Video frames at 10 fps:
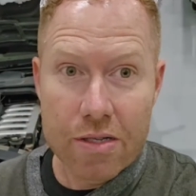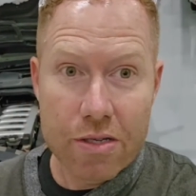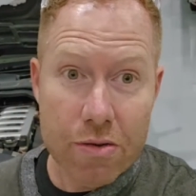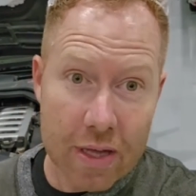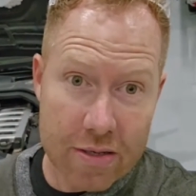
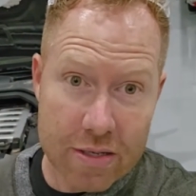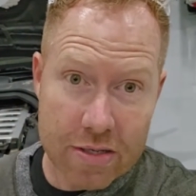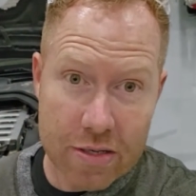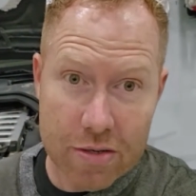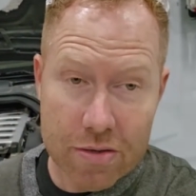
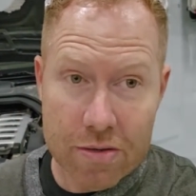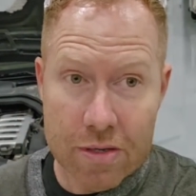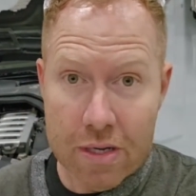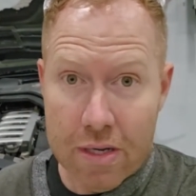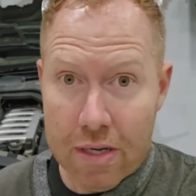2002
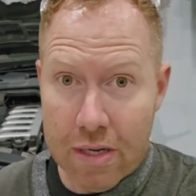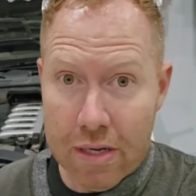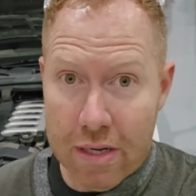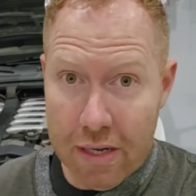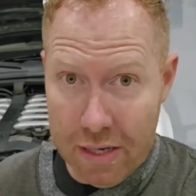
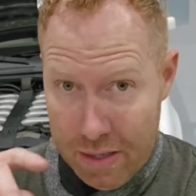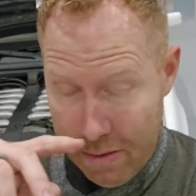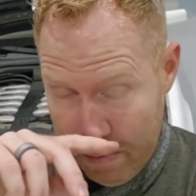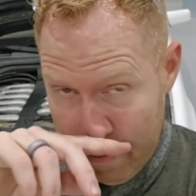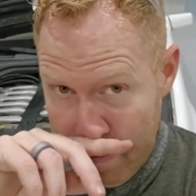
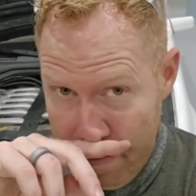um,